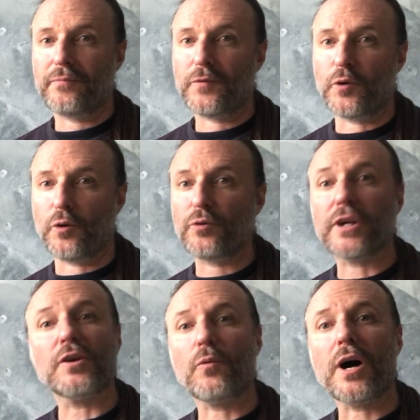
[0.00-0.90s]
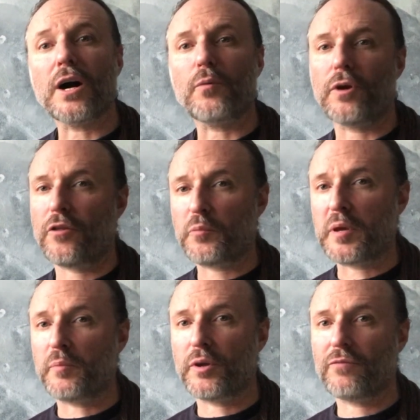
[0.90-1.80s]
You're only going to walk where other
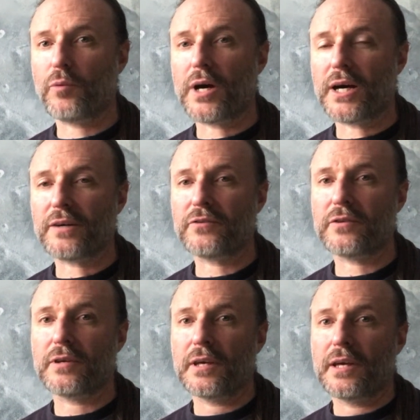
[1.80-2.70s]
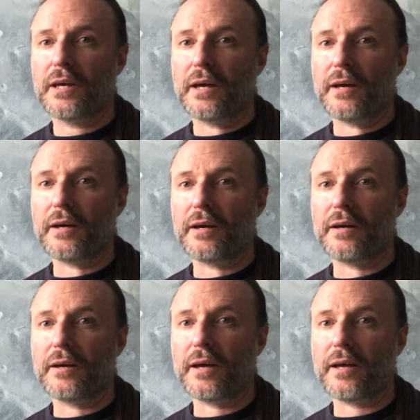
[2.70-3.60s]
people have walked,
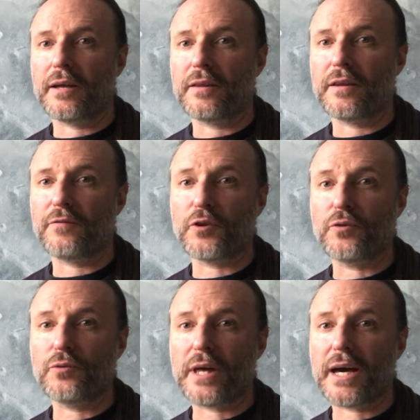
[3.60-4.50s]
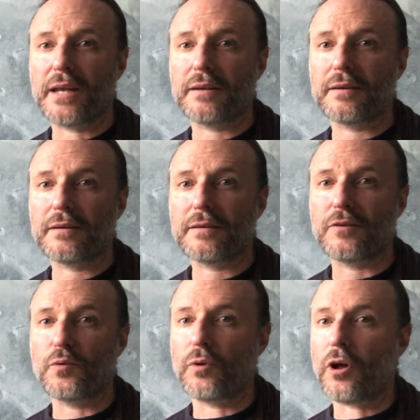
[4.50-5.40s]
and if you do that,
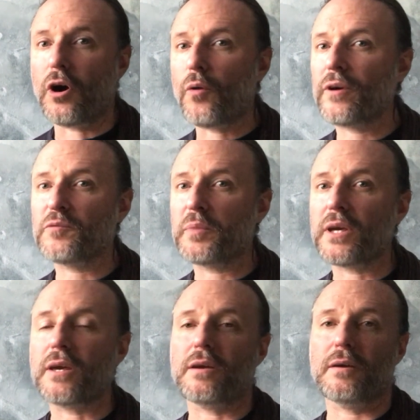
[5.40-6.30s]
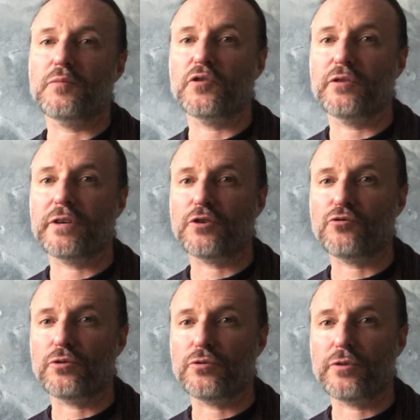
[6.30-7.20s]
you will always be observing
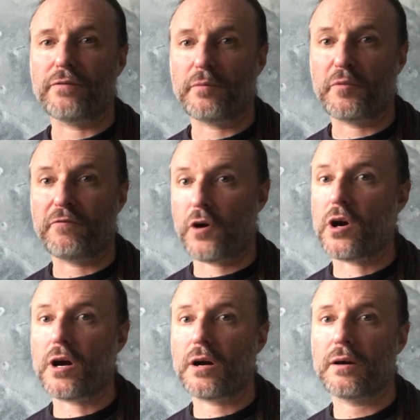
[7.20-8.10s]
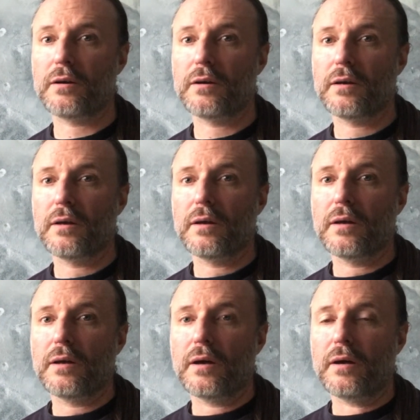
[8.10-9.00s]
Druidry from afar.
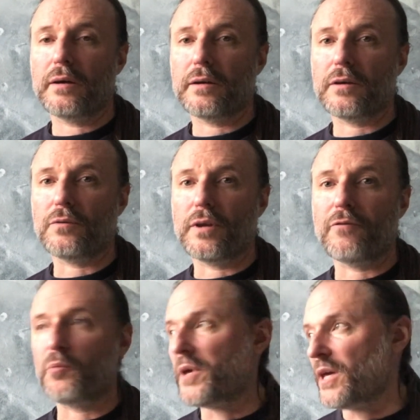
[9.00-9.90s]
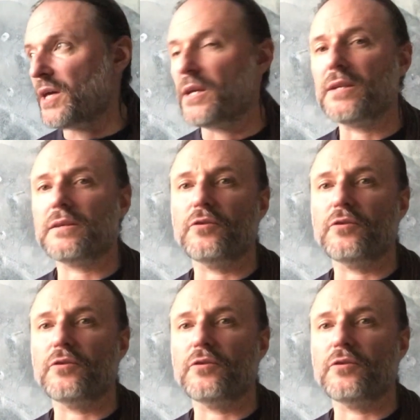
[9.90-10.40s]
You'll never be in it.